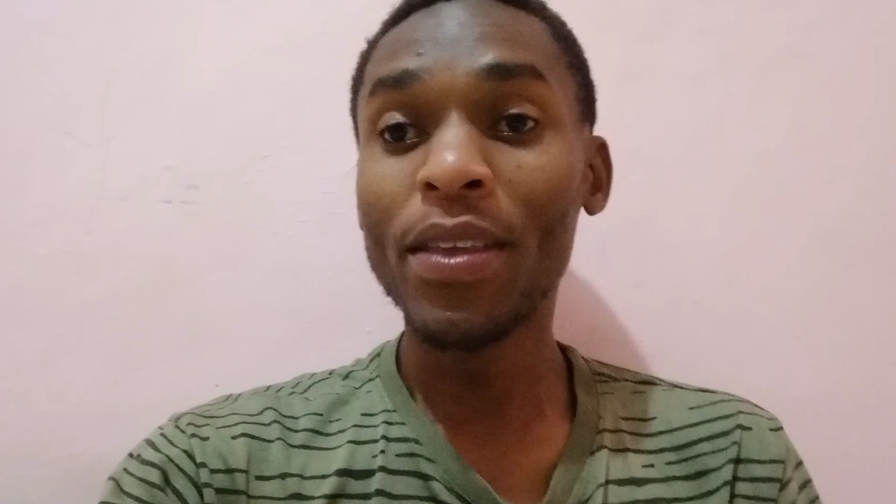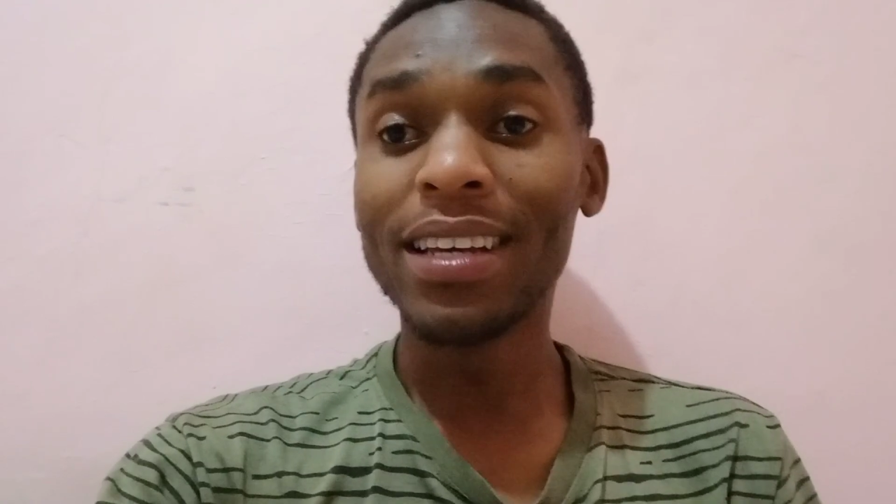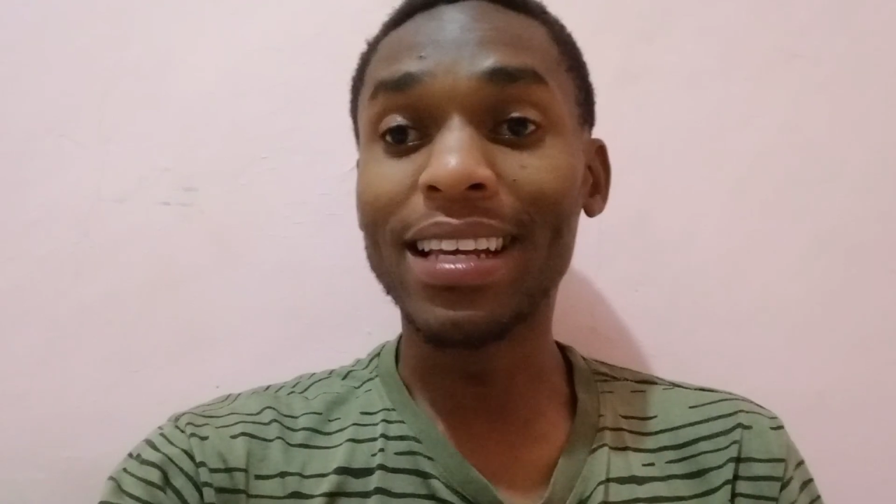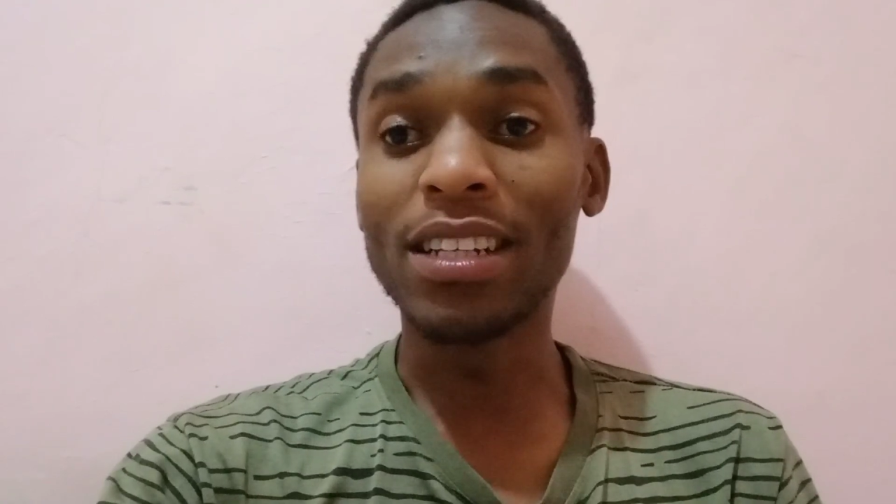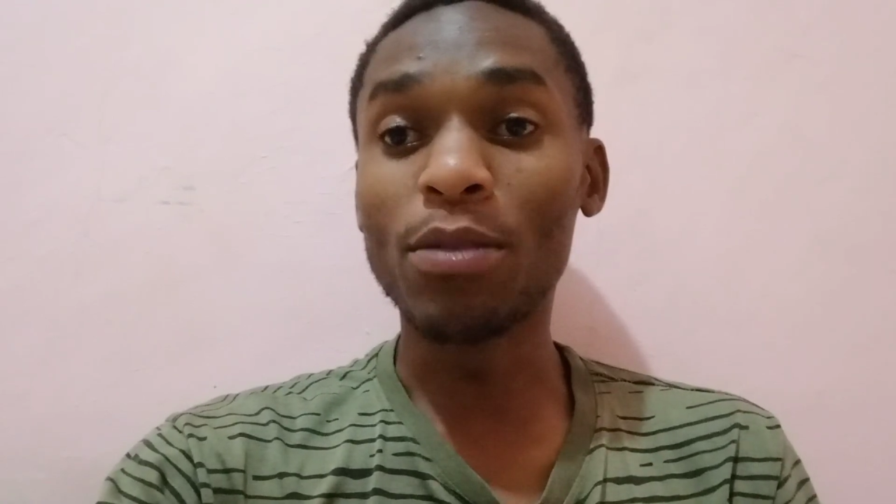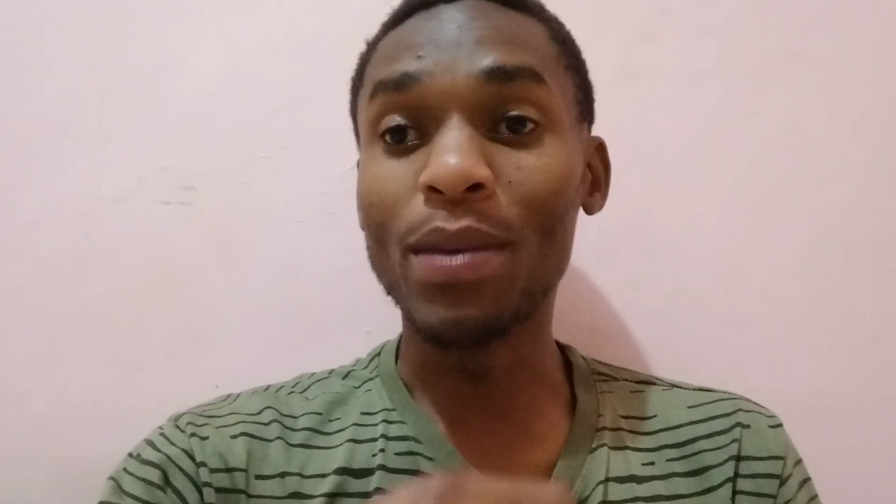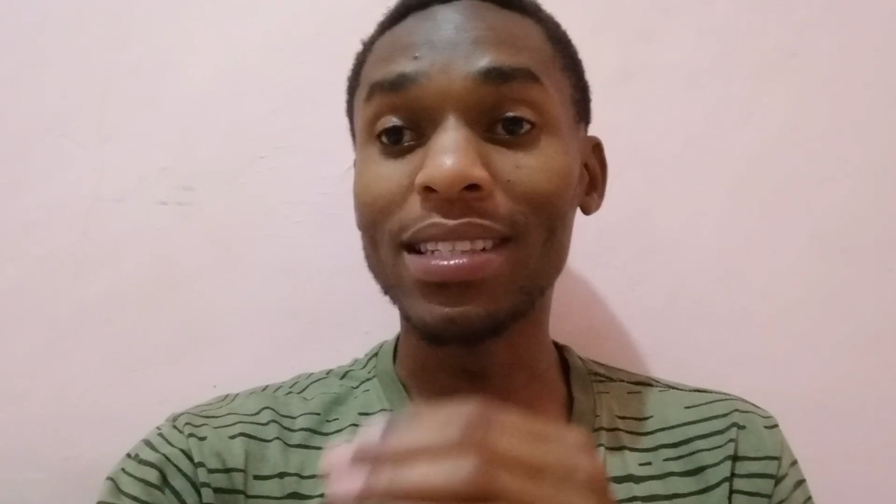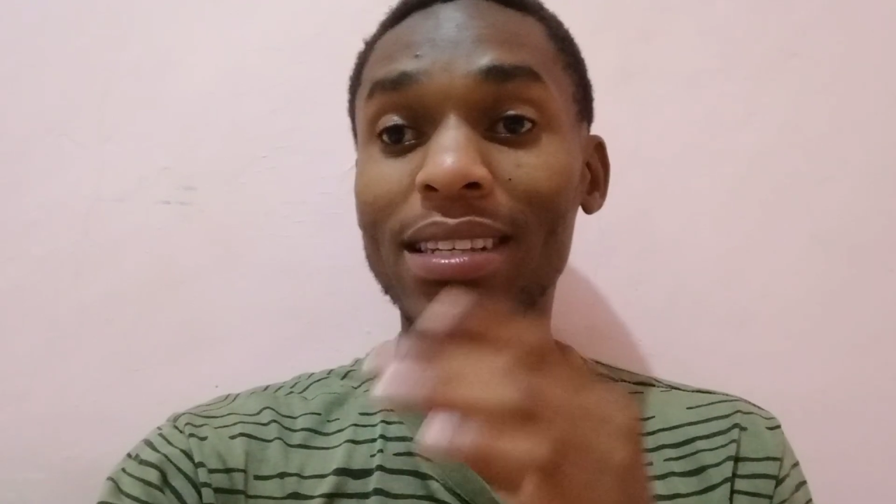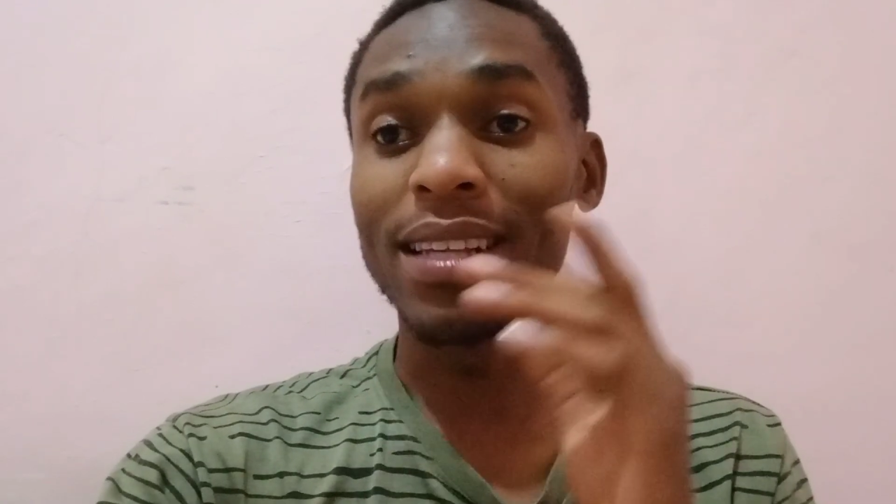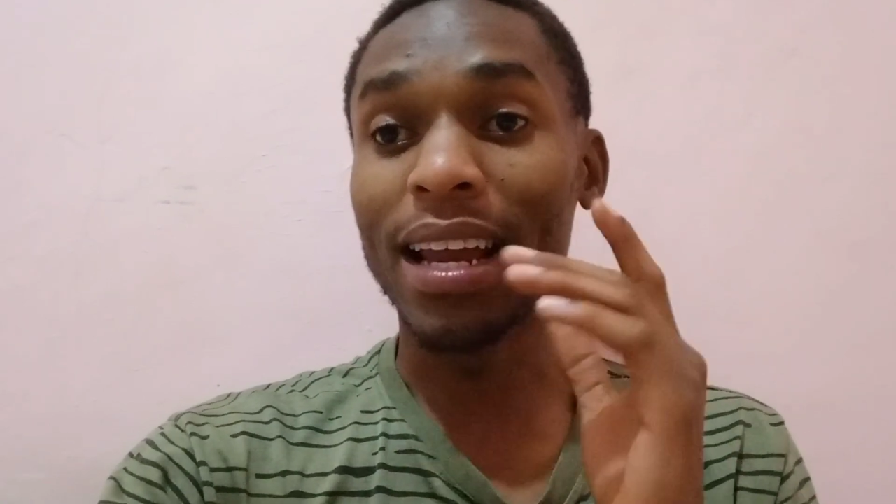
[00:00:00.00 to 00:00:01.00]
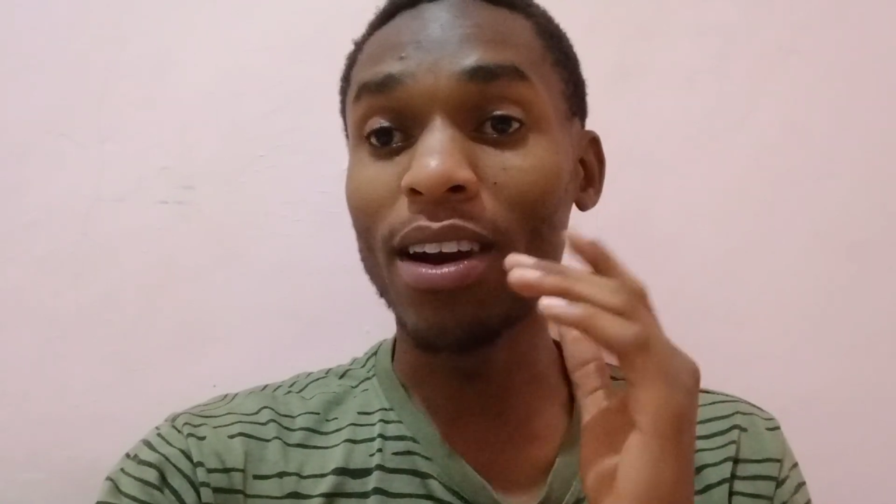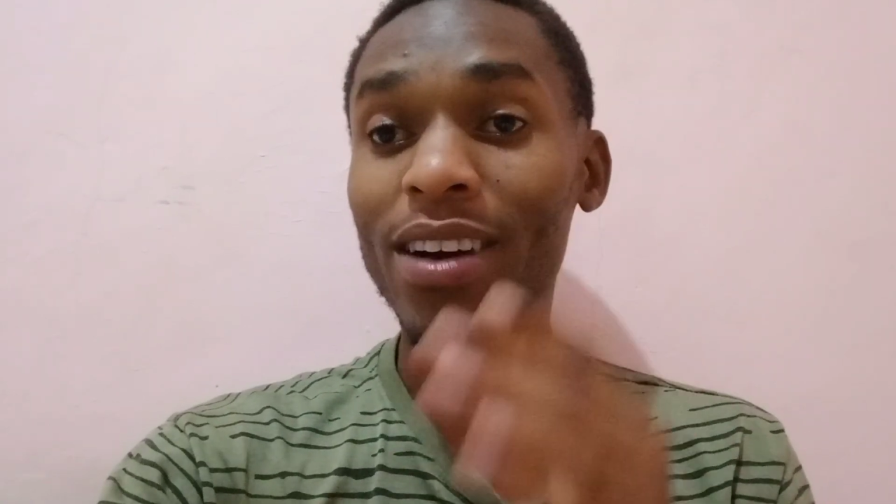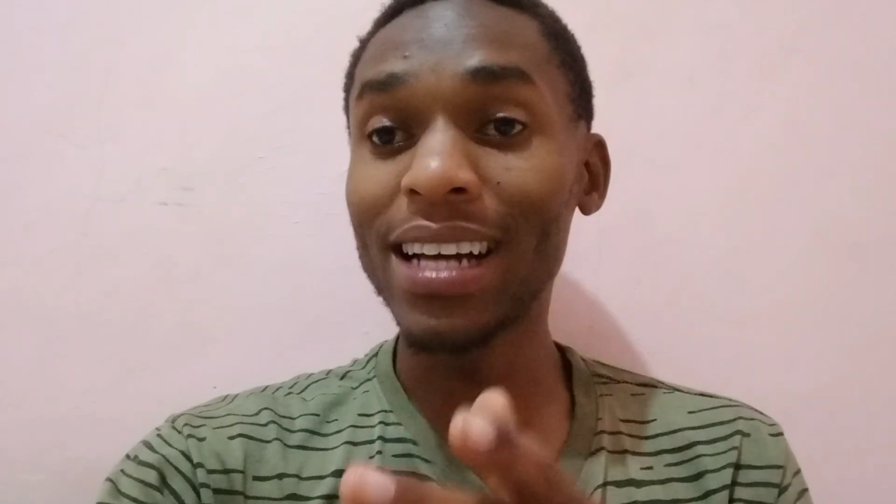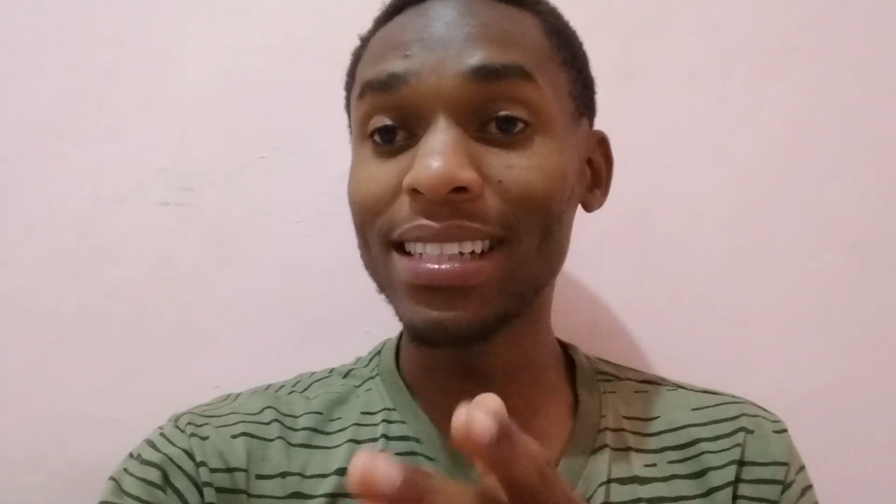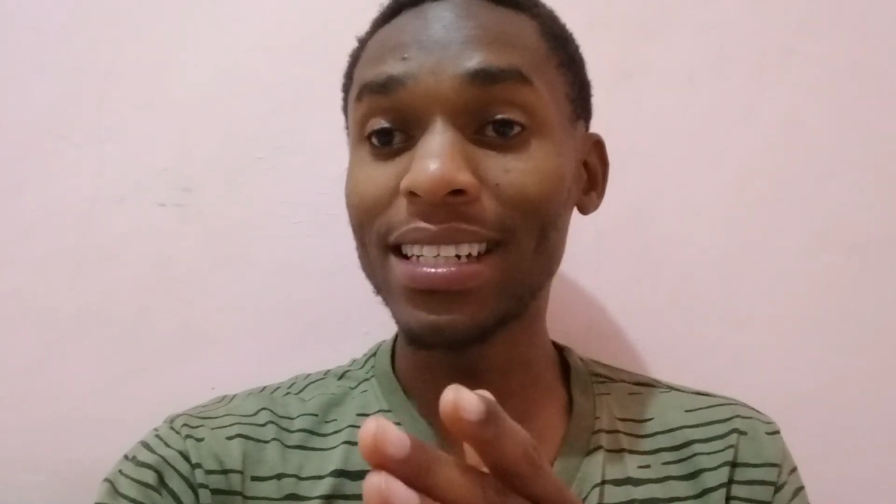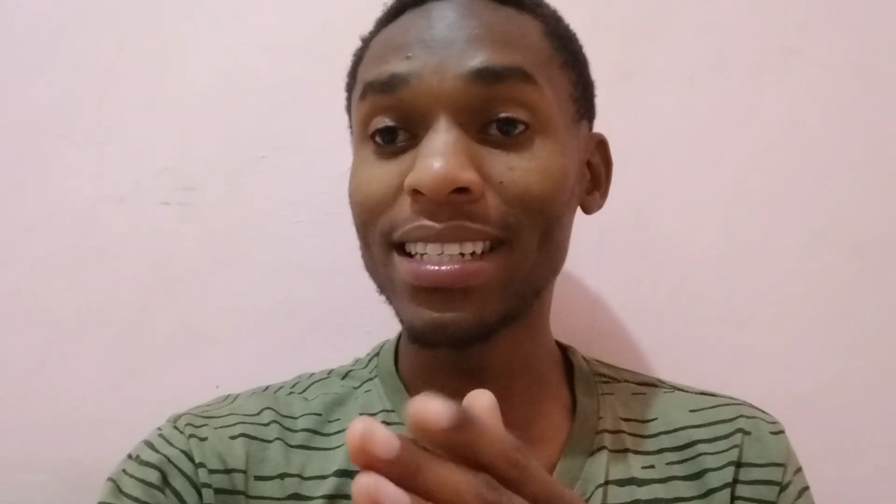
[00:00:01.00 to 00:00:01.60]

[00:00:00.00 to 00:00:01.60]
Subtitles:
that means the longer the